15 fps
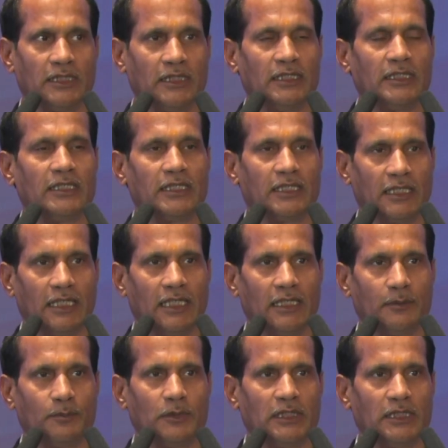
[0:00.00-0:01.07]

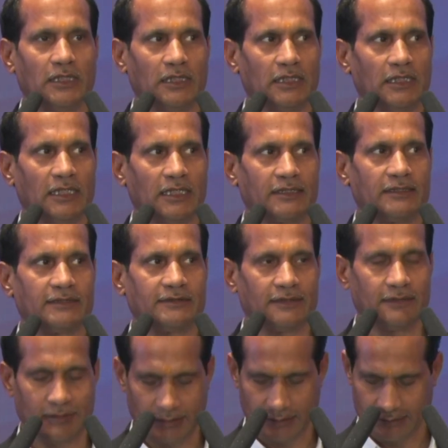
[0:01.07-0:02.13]
reliable
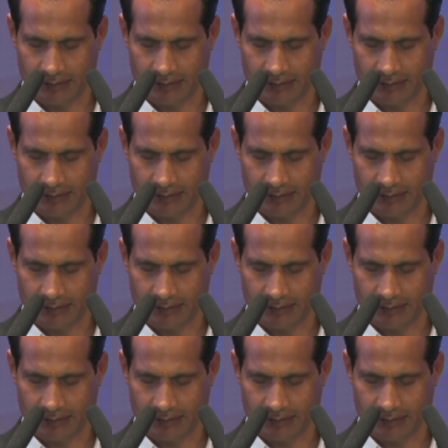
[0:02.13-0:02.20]
electricity